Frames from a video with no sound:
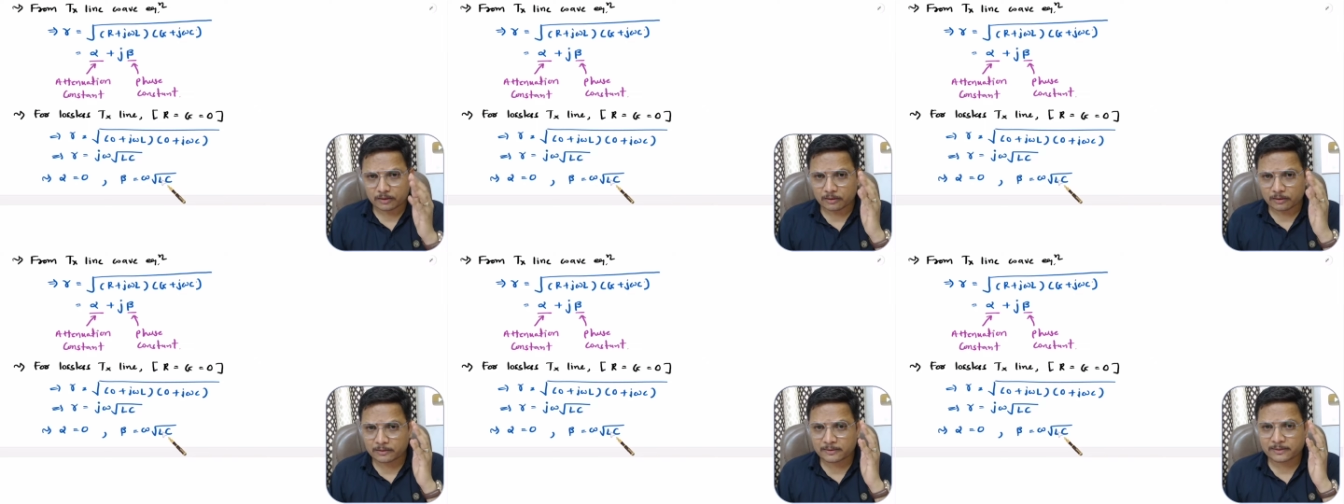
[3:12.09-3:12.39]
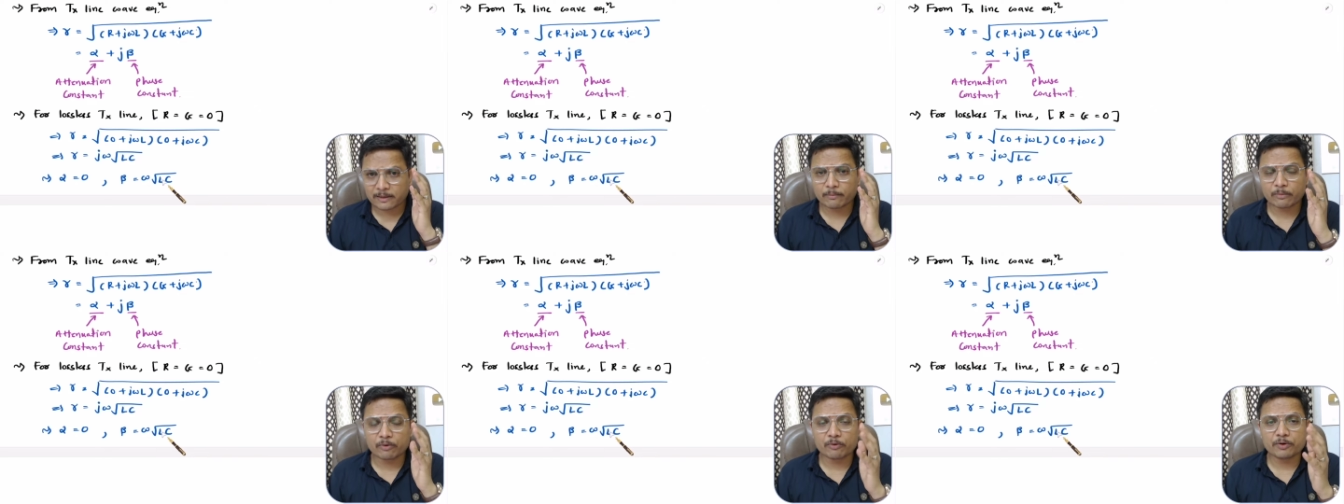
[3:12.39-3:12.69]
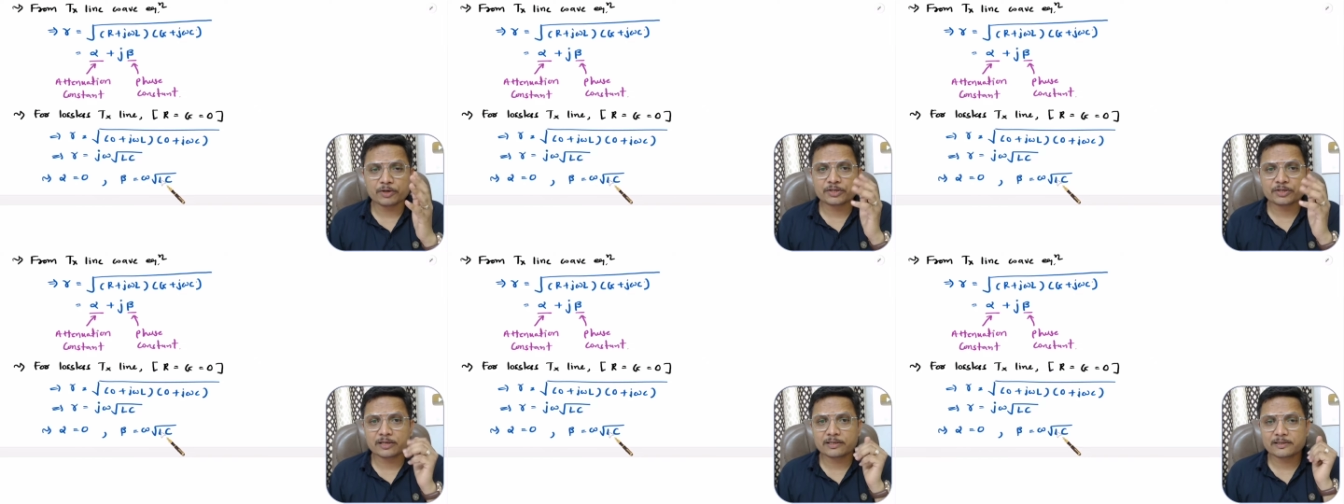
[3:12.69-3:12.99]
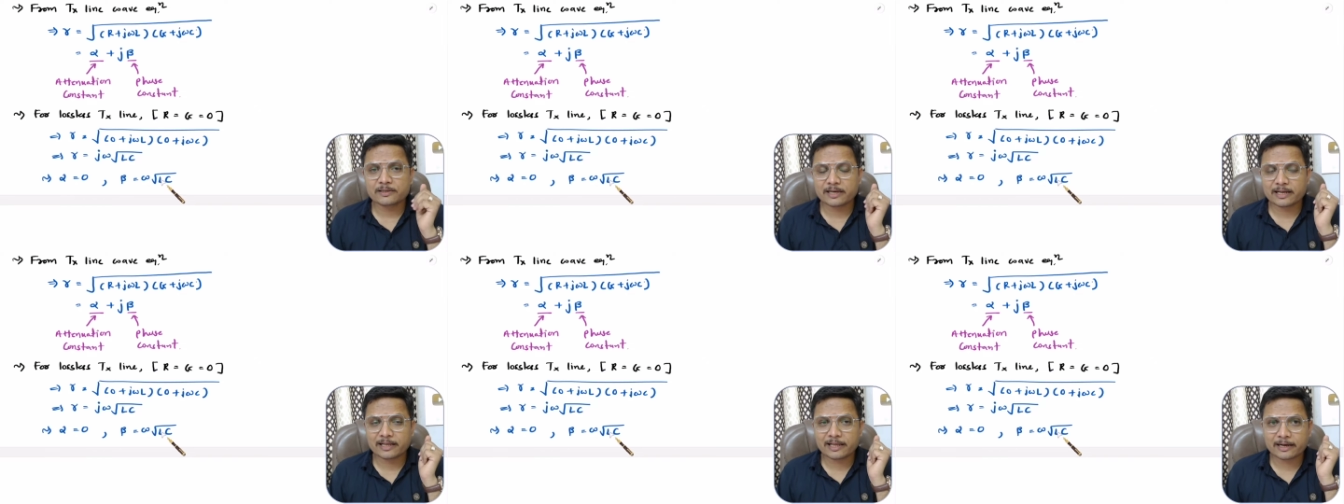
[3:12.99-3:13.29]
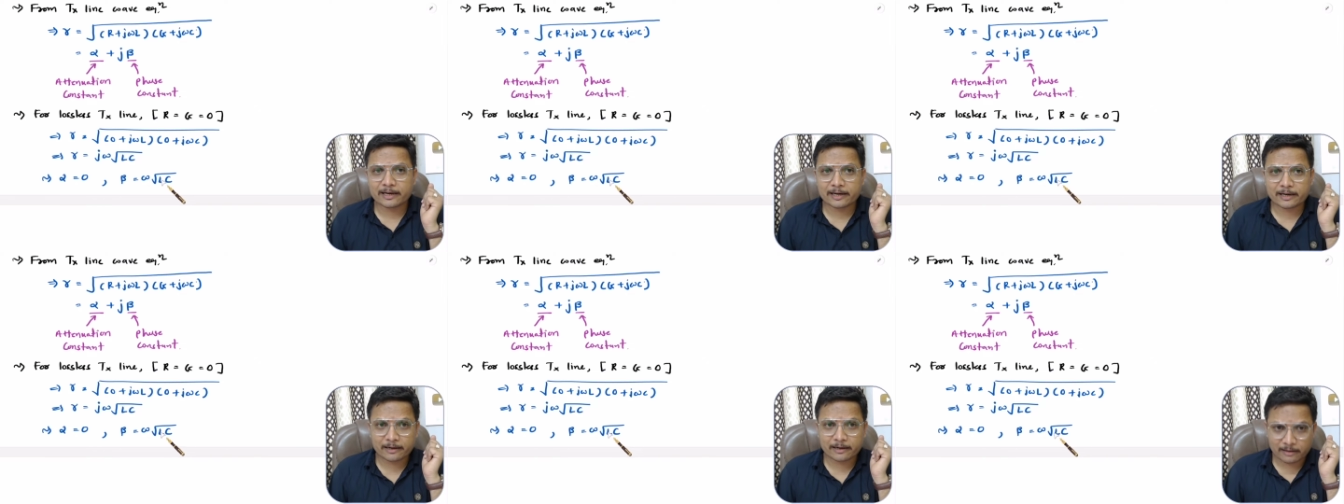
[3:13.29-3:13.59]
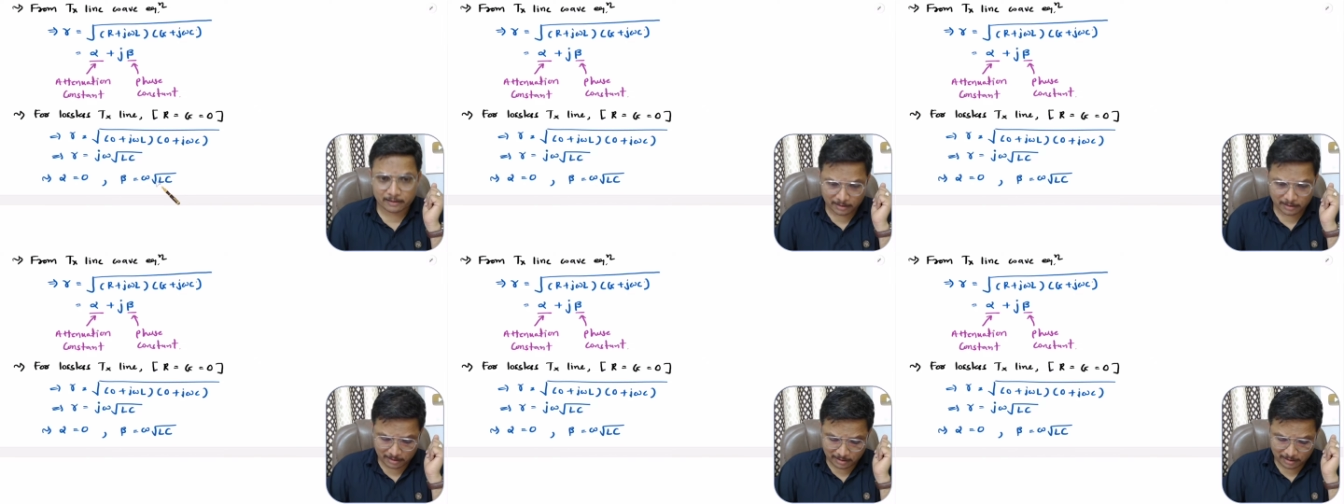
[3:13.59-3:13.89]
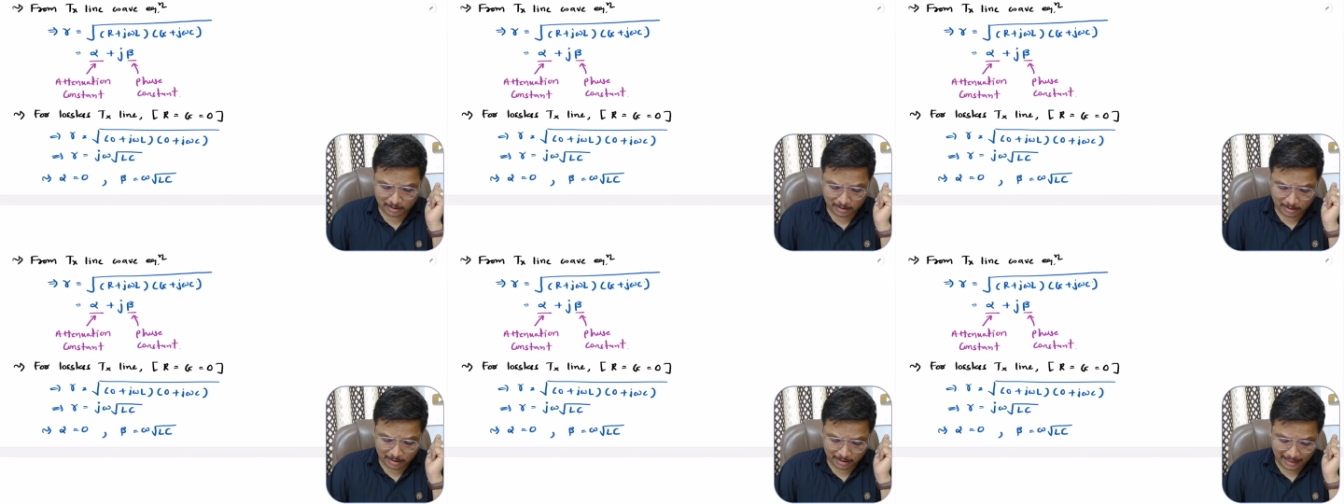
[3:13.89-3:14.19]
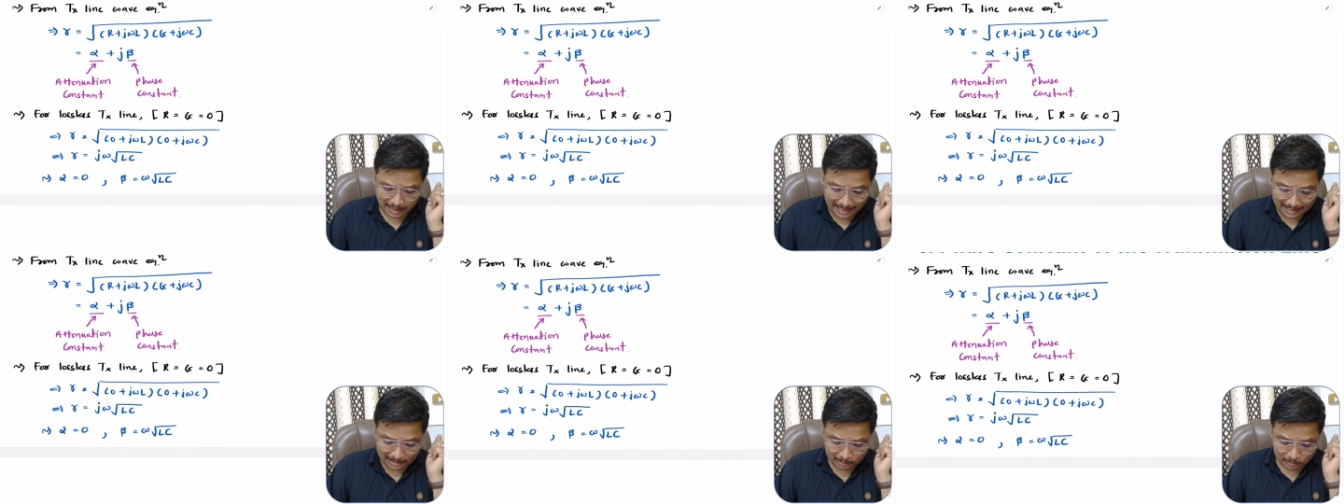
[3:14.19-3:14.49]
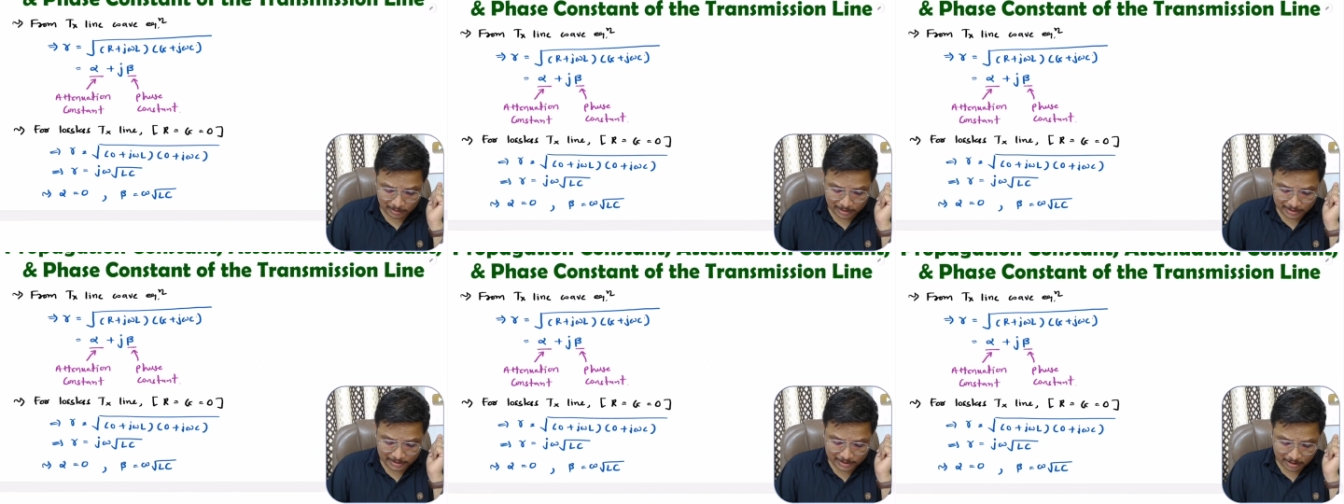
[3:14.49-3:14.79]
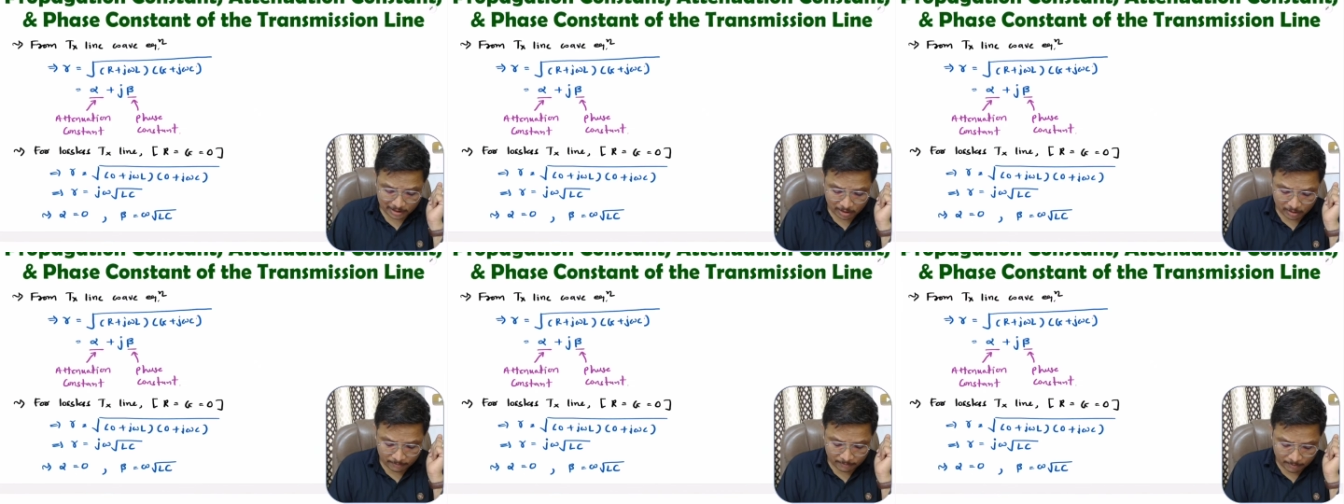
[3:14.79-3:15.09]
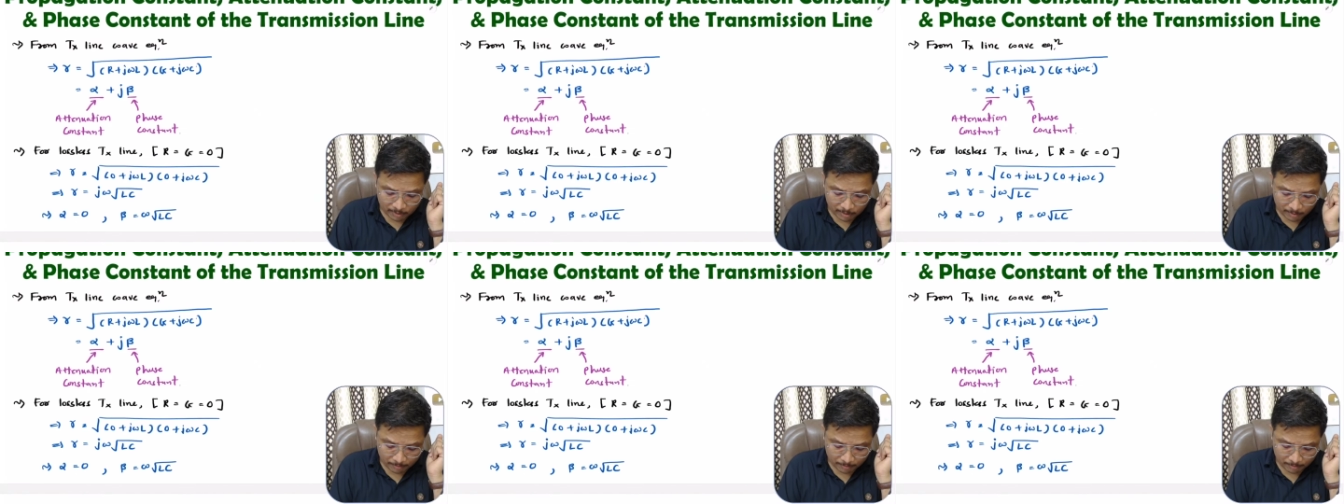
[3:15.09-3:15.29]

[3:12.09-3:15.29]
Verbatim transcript: some questions related calculation of